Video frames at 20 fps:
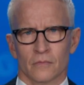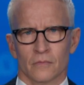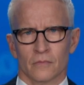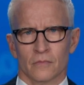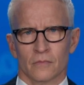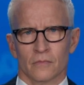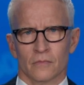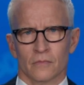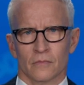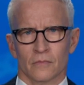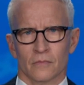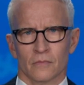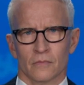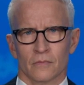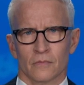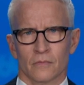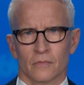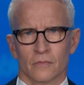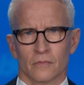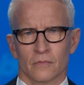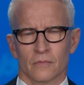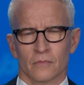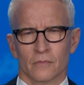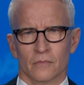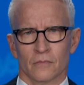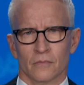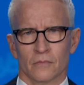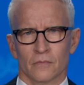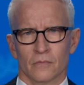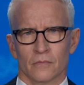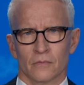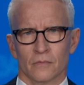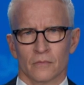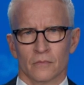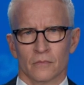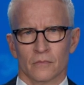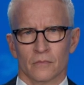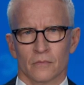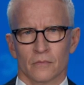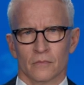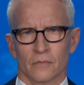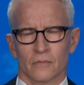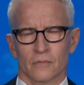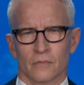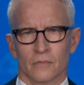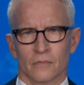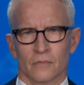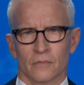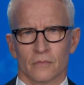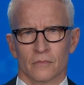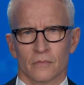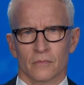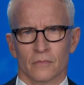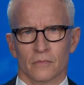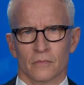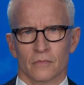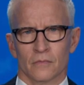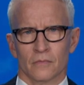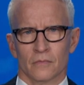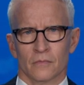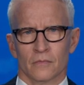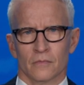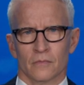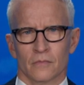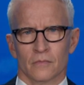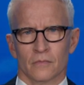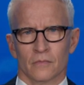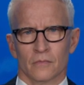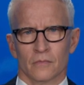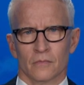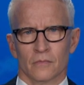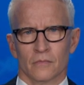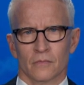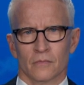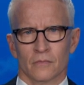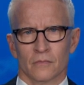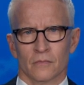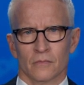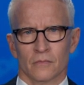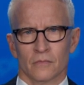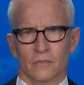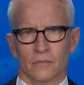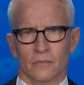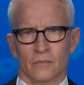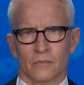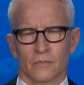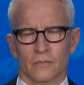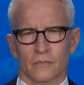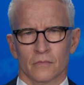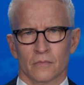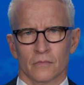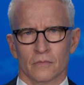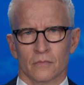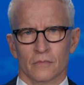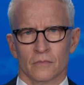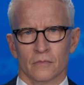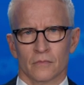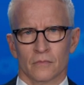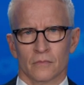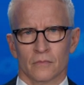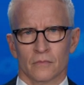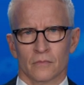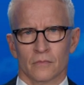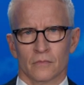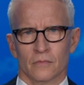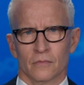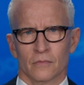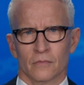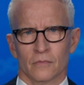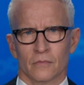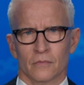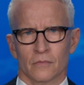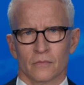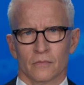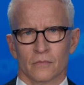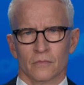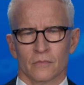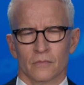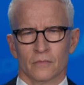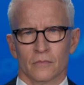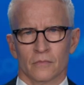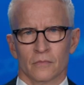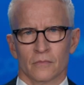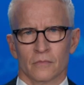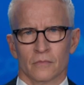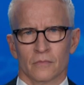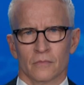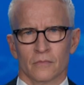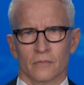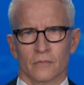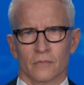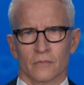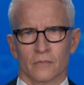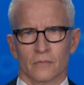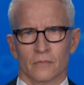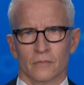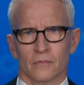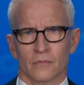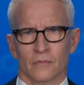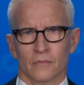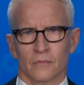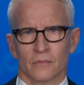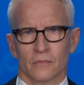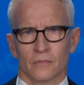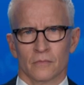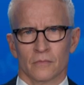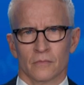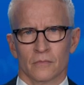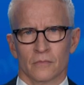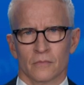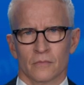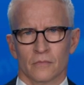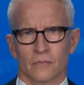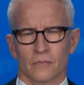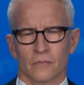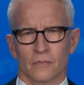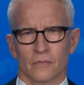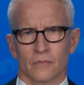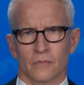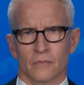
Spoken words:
This person isn't speaking.